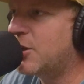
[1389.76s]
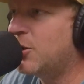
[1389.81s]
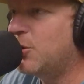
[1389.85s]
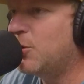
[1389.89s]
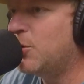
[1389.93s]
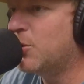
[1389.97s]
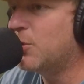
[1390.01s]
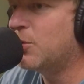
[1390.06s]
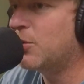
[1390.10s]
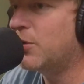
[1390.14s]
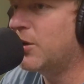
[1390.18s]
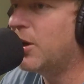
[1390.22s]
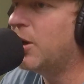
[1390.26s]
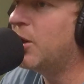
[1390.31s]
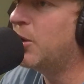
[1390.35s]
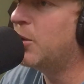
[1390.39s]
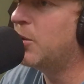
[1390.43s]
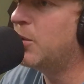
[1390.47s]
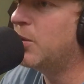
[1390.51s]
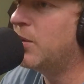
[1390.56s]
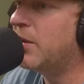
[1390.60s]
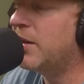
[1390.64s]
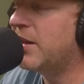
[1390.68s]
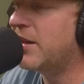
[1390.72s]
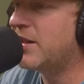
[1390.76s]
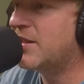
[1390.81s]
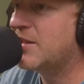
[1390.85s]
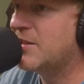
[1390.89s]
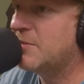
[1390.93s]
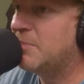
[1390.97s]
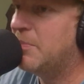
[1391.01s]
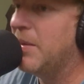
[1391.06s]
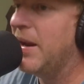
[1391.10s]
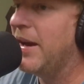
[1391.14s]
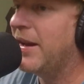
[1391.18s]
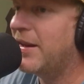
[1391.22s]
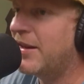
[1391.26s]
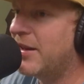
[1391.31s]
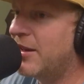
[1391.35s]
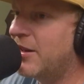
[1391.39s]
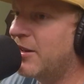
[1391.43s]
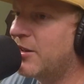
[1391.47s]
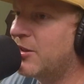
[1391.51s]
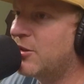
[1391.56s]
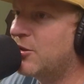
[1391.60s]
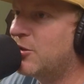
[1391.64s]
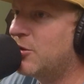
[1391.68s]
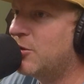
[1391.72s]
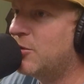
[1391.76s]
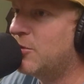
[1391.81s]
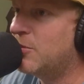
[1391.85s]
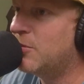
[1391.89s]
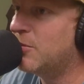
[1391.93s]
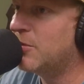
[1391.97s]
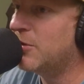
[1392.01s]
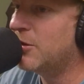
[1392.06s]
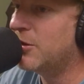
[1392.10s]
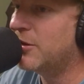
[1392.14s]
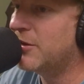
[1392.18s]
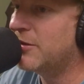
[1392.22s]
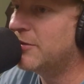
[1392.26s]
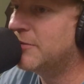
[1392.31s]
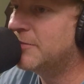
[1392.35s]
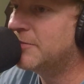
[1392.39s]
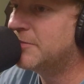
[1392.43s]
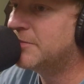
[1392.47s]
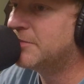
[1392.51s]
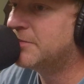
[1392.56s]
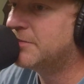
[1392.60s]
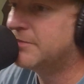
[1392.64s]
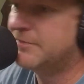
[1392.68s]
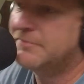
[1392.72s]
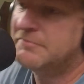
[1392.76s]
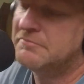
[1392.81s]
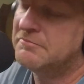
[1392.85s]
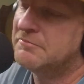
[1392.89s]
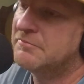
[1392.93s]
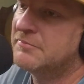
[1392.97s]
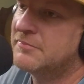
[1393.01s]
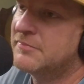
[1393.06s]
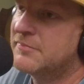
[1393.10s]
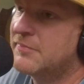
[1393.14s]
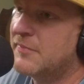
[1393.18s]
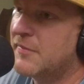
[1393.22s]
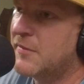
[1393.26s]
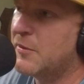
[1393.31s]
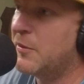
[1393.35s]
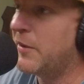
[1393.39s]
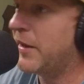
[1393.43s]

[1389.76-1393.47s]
you don't go expecting to shoot one. You're